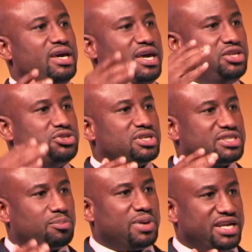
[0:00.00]
into the
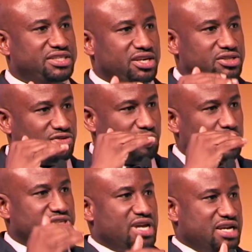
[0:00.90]
supply chains of
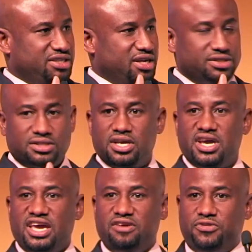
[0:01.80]

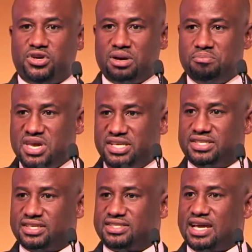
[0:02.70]
multinationals. If you can meet
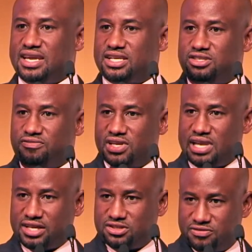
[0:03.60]
the standards of the
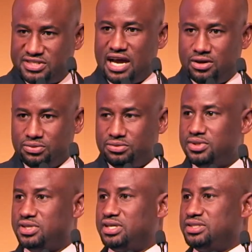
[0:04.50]
likes of Tallow,
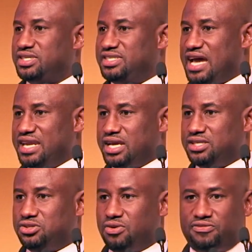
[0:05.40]
the
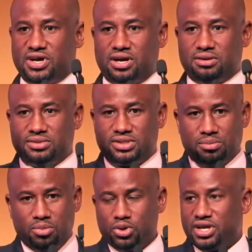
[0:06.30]
standards of
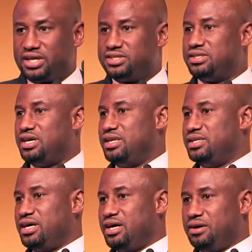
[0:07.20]
the Modex
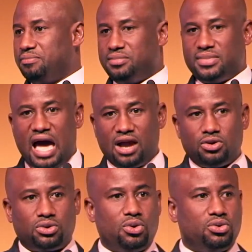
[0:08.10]
and the
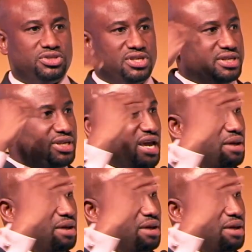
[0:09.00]
AngloGolds and the